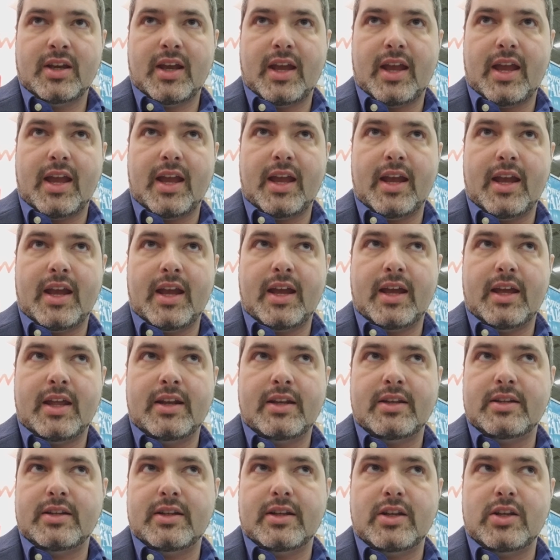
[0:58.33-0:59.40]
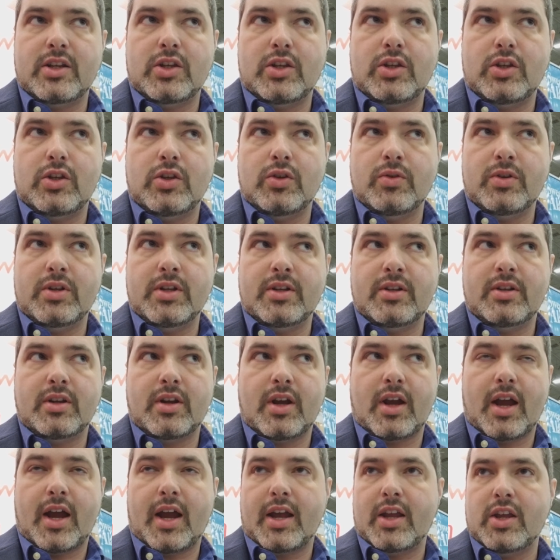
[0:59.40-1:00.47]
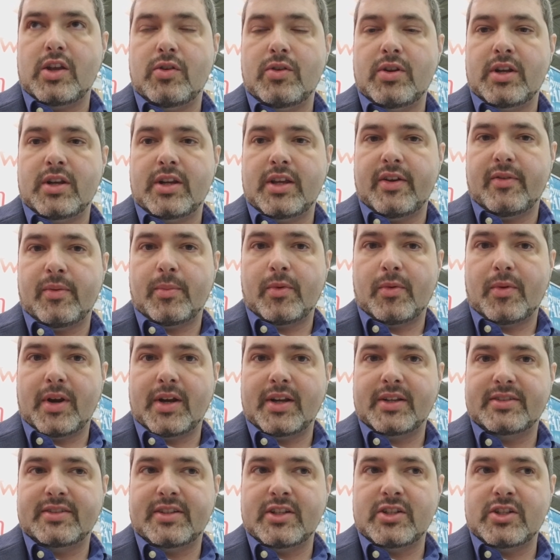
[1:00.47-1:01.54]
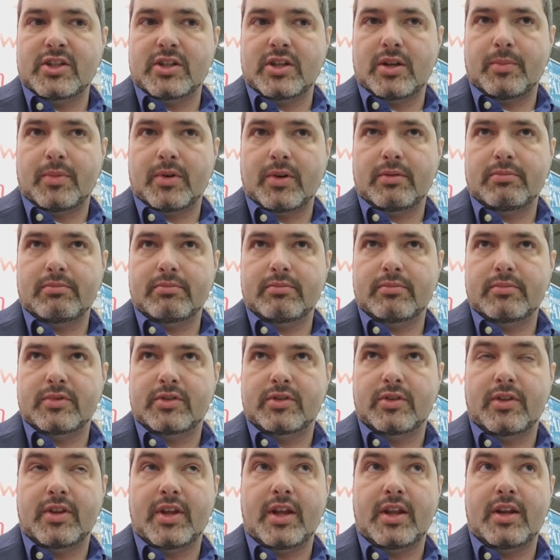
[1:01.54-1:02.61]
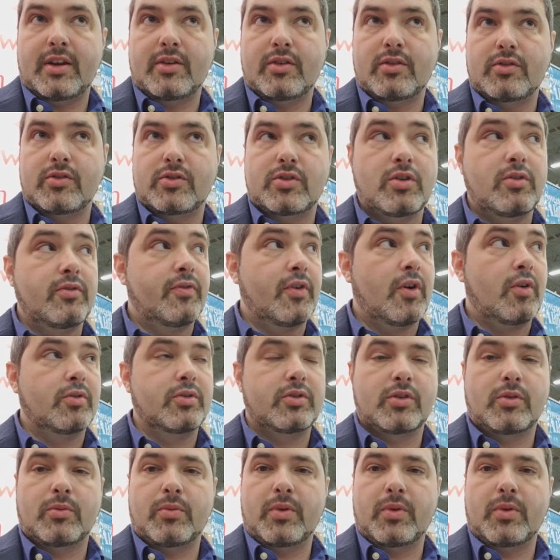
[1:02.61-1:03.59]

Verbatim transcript: and you didn't uh, you didn't give them the right extension number. So then two phones will